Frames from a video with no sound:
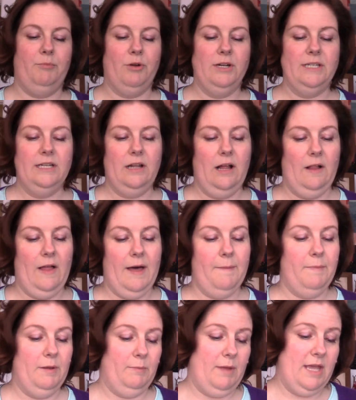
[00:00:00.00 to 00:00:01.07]
print it all
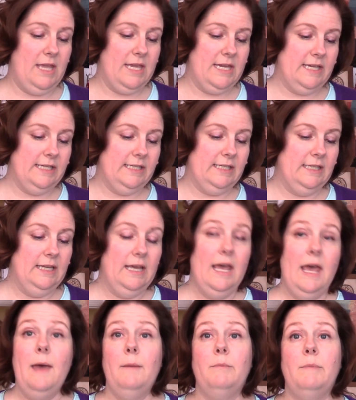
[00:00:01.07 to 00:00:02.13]
up and make it
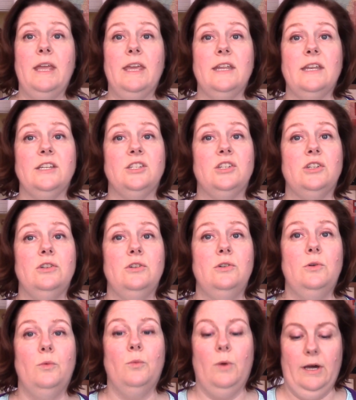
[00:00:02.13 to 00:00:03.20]

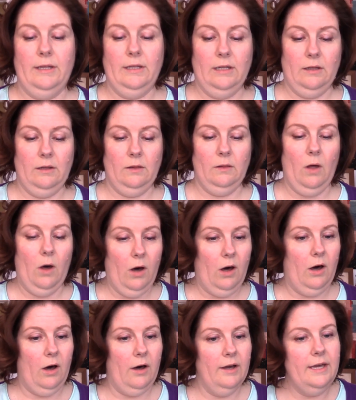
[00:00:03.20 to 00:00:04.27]
into one
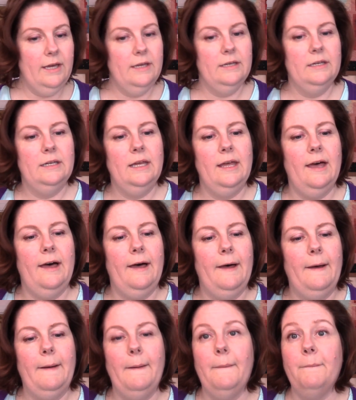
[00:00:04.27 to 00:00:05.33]
long
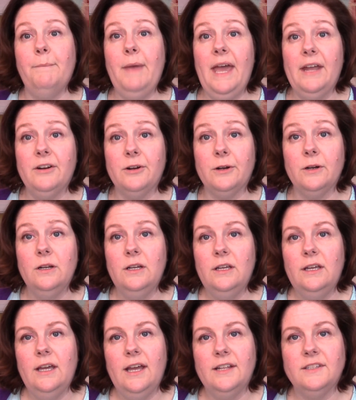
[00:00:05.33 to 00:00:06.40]
banner.
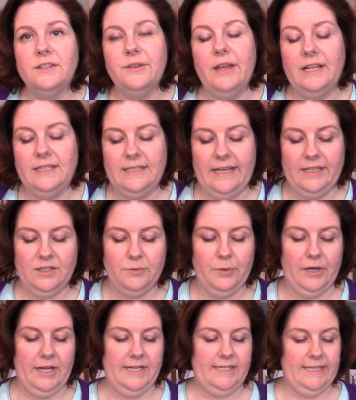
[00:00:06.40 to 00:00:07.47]
And so that's
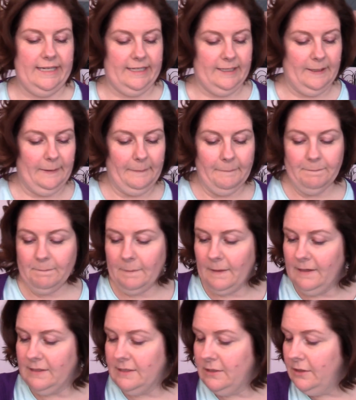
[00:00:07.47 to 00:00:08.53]
what I did.
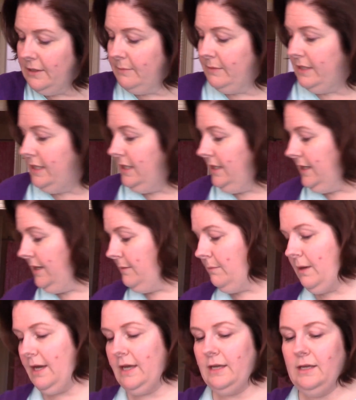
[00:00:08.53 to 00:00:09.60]
So let me get
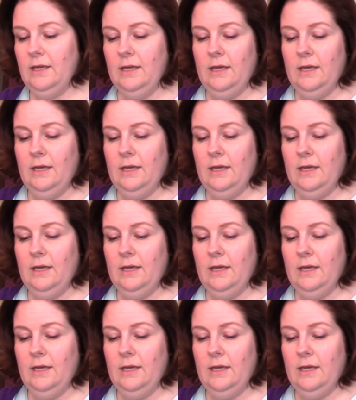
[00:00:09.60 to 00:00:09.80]
my